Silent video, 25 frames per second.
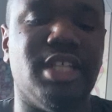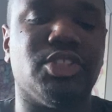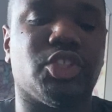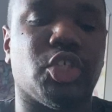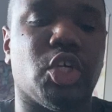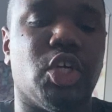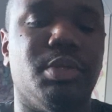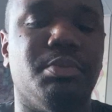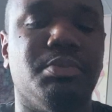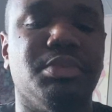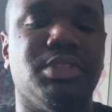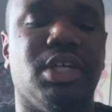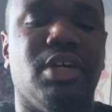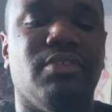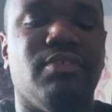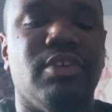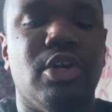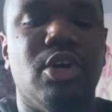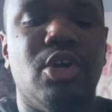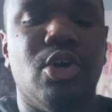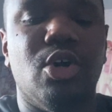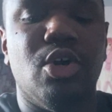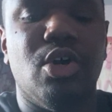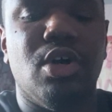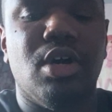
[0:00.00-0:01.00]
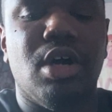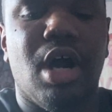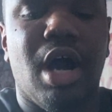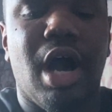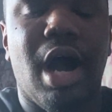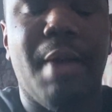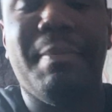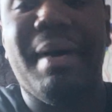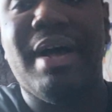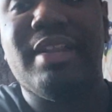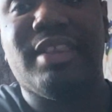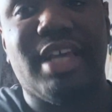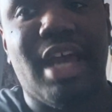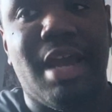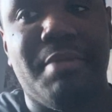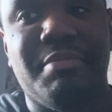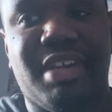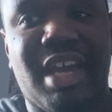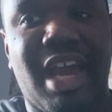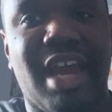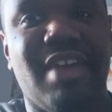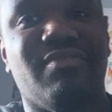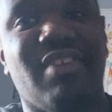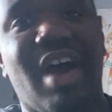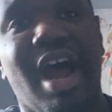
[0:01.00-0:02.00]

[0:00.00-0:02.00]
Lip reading: in terms of about the MK